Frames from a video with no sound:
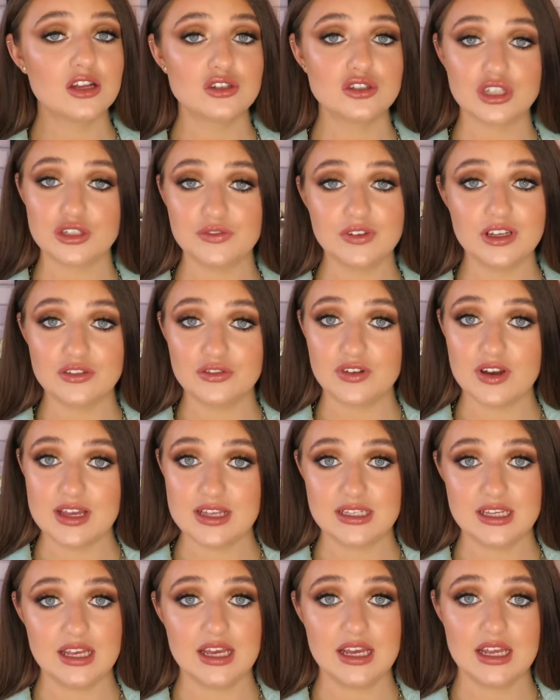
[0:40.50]
Just feel free
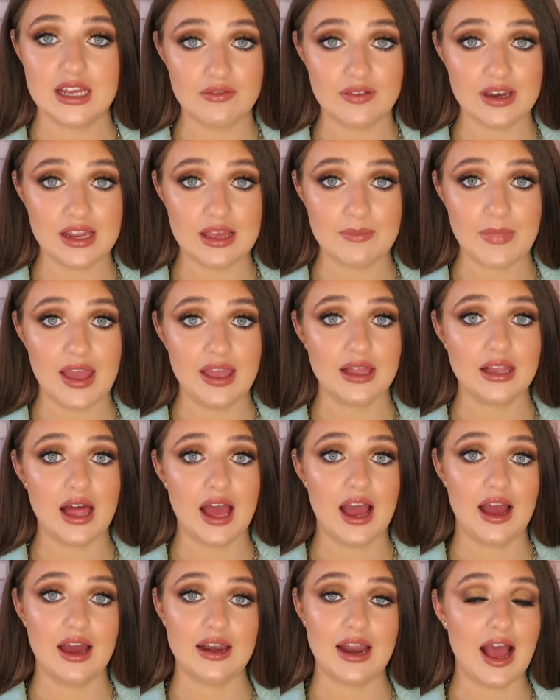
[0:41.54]
to give an email
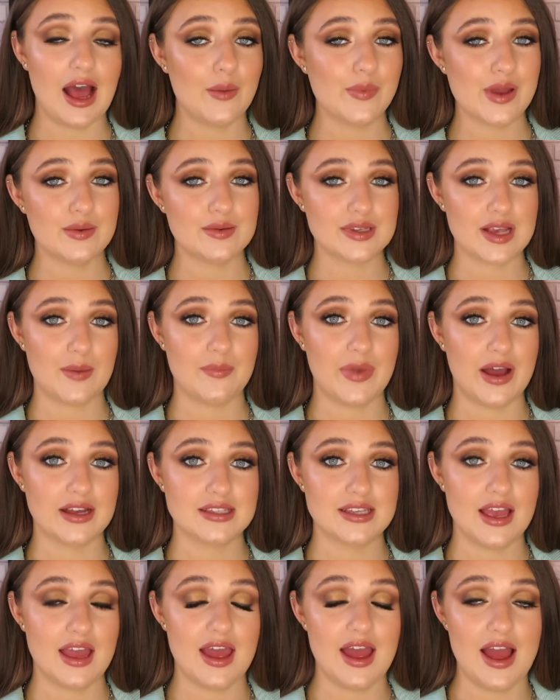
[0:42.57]
and I'll be able to get back
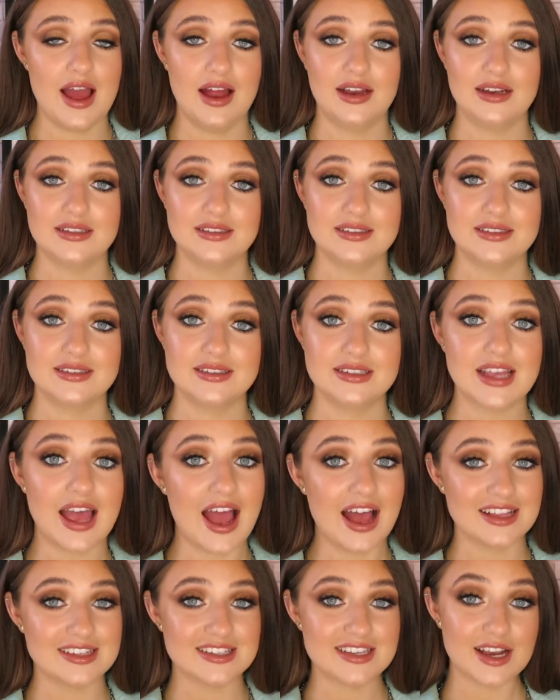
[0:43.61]
to you and
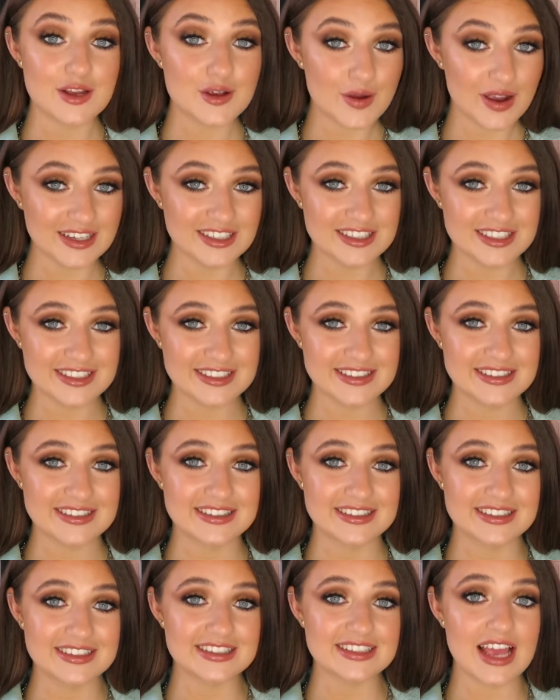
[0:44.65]
answer any
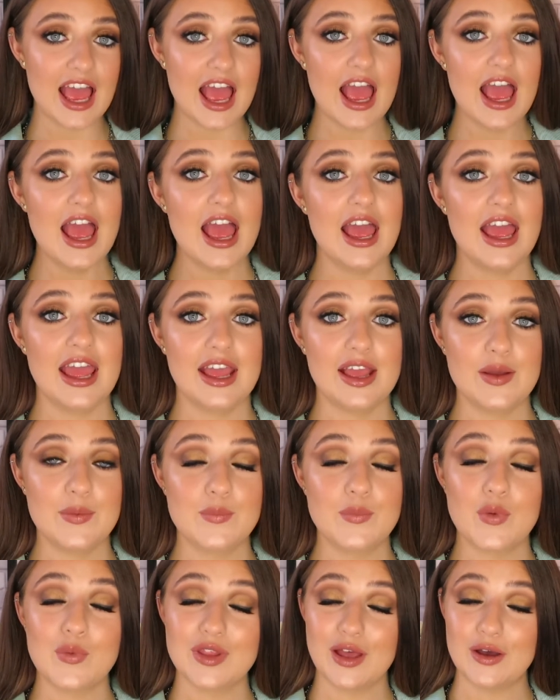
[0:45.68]
questions.
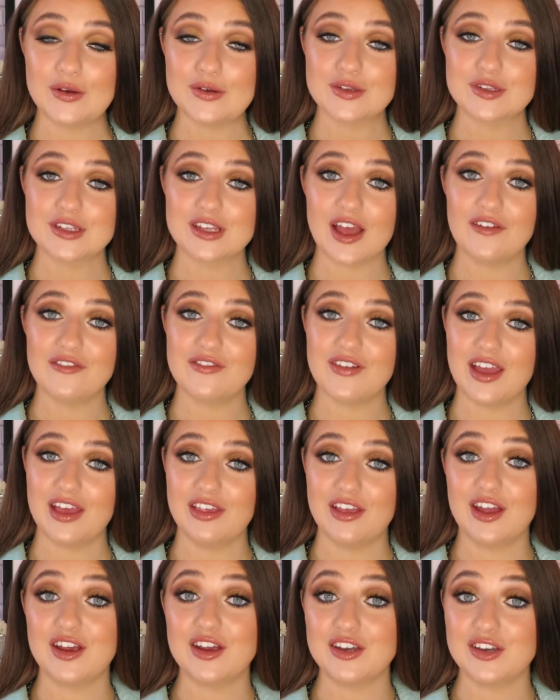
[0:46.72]
But without
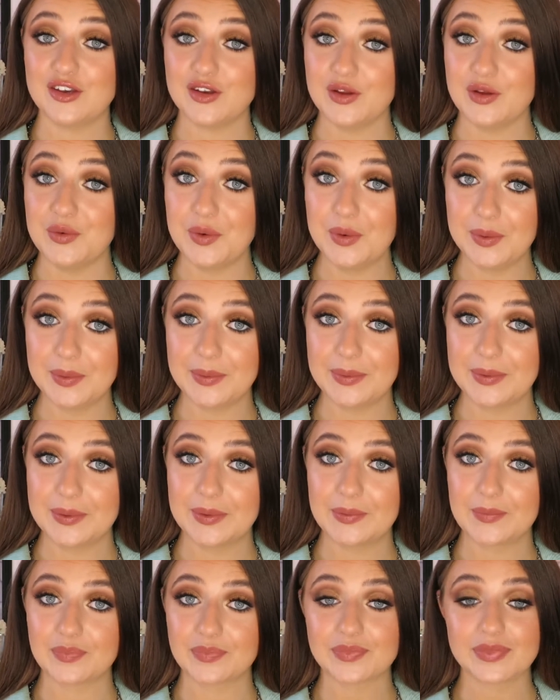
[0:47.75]
further ado,
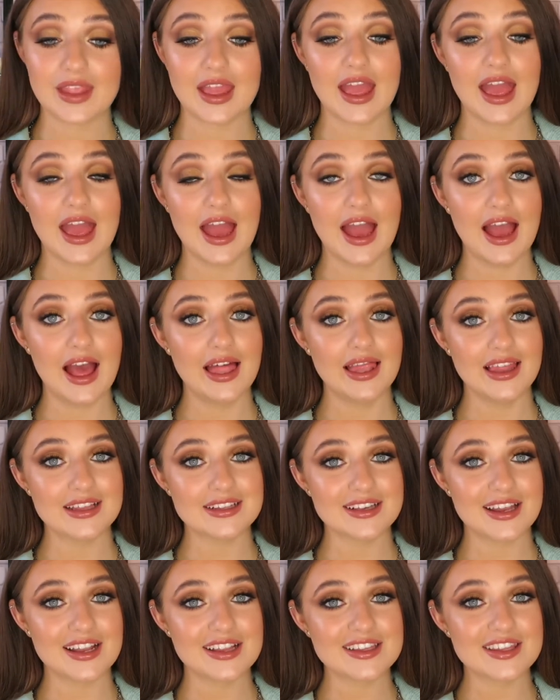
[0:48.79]

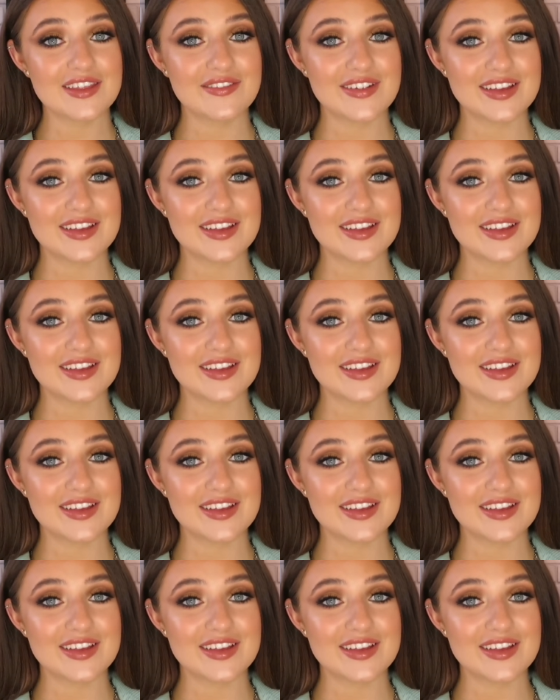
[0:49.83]
let's get into the